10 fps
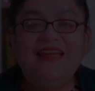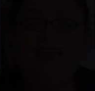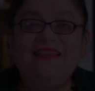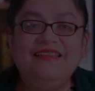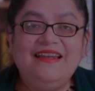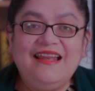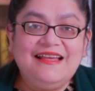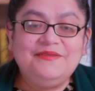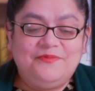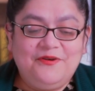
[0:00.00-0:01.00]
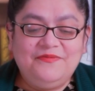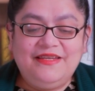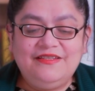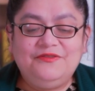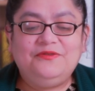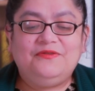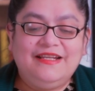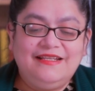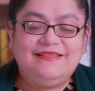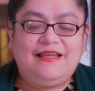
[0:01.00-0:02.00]
And the last prompt is to
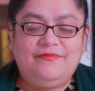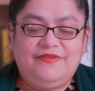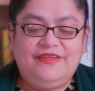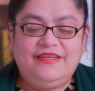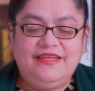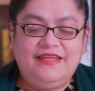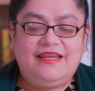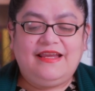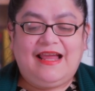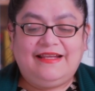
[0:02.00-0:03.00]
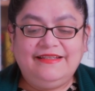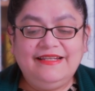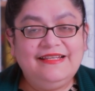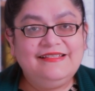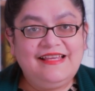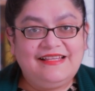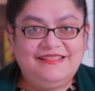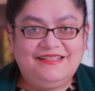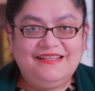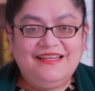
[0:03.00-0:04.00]
read something in an idyllic
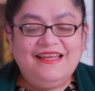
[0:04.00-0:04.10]
setting.